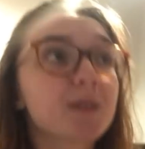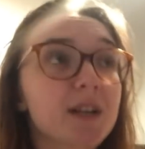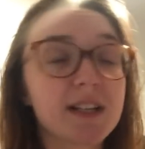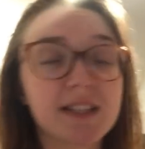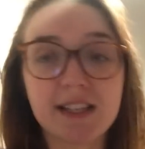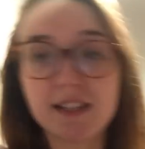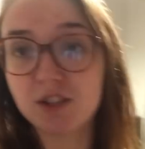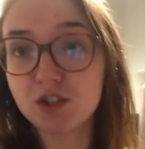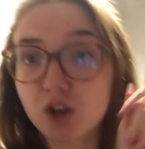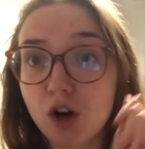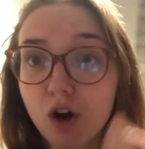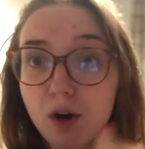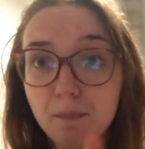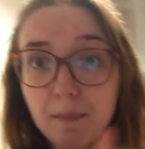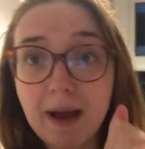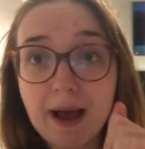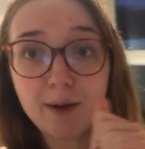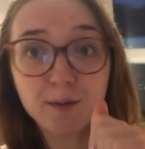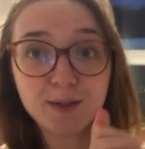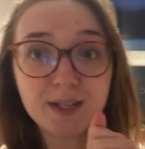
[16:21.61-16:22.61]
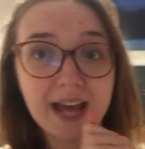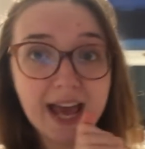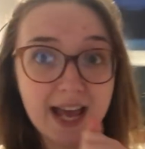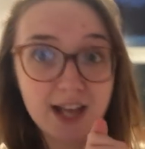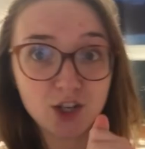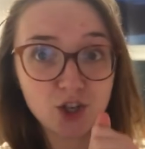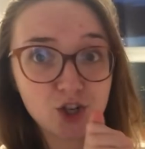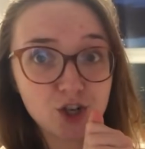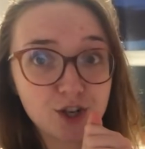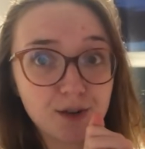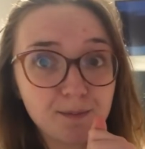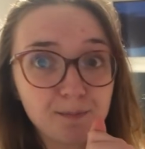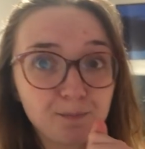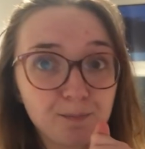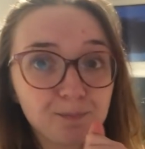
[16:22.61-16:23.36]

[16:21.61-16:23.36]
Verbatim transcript: because it's not a bound edge